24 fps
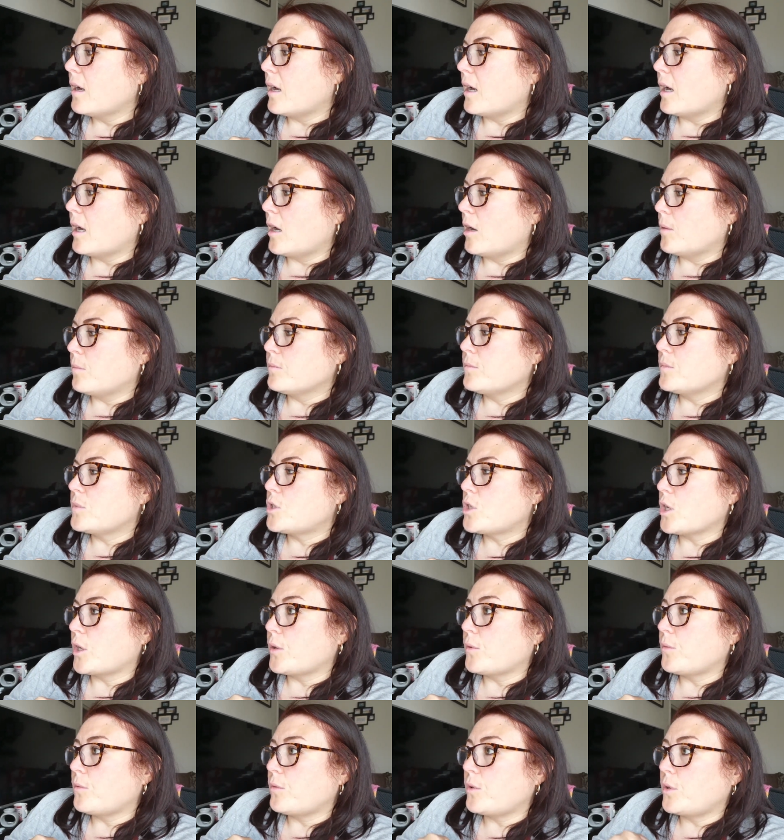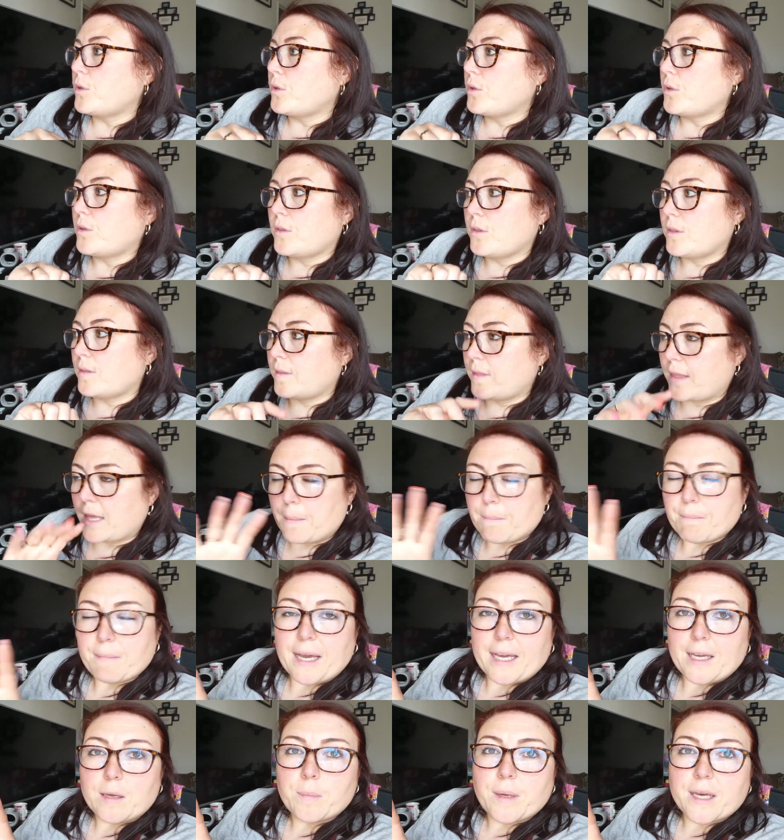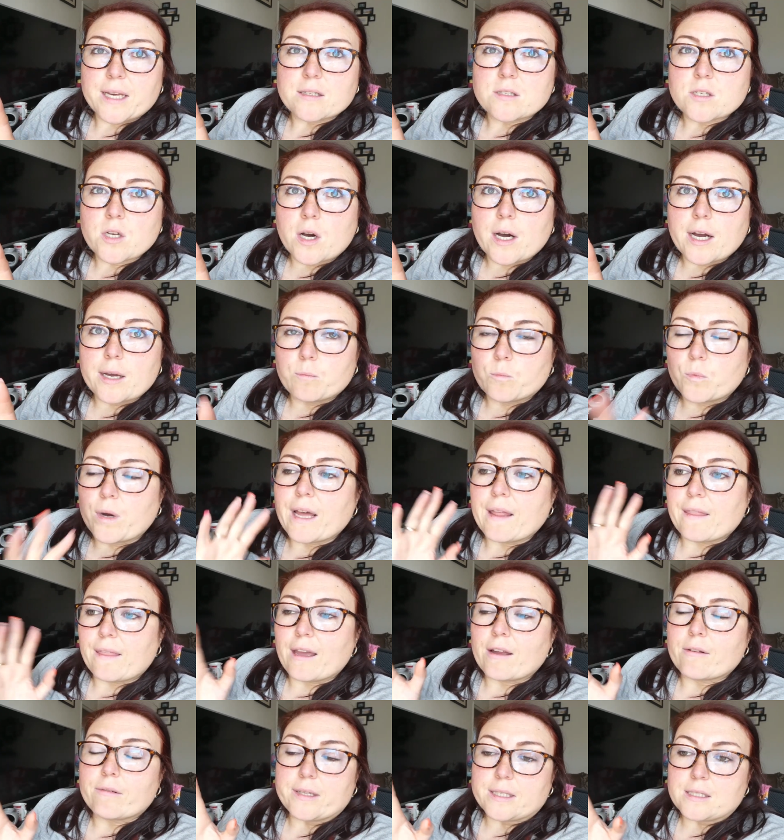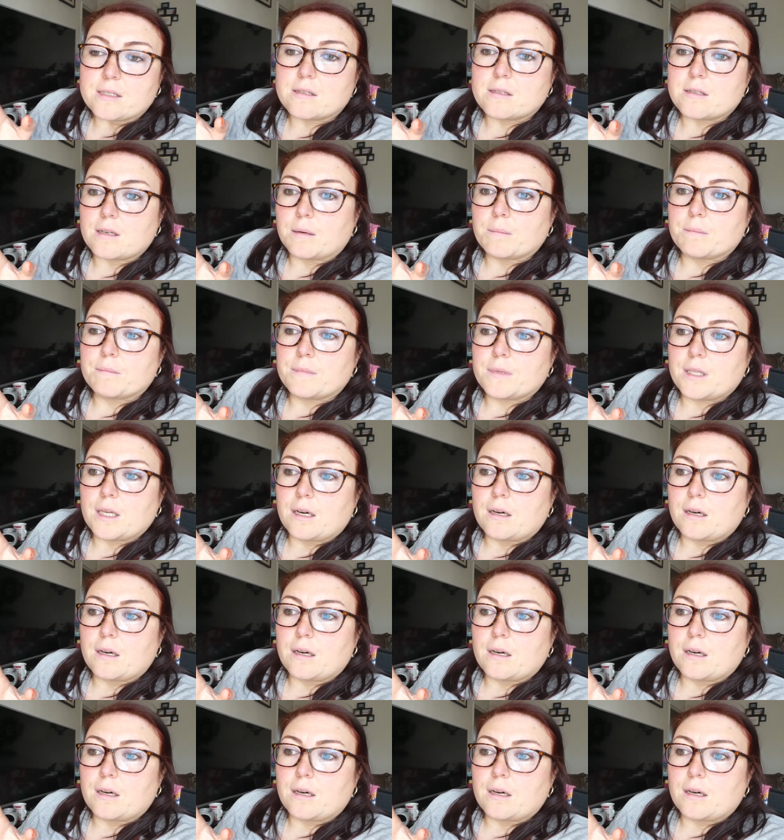Um, so there may be a time where there is some